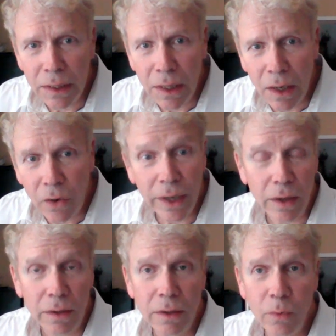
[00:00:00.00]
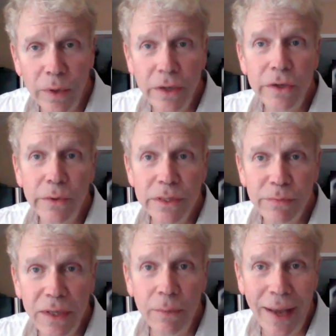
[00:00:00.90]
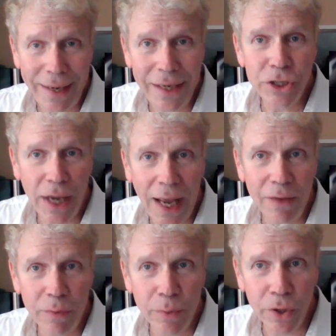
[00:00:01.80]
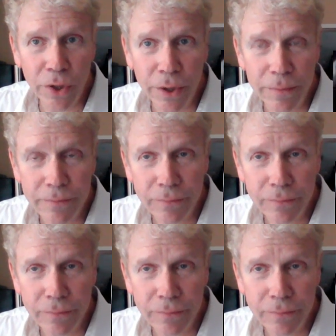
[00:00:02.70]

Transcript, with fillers: Okay, what you do is feed them each a half a burger.